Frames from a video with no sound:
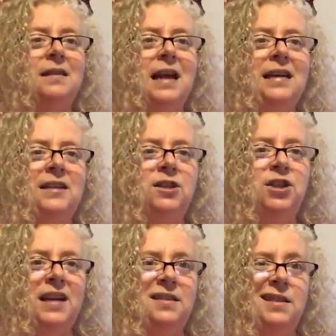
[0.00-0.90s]
So that
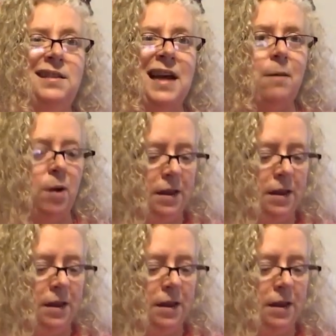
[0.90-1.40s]
means I need to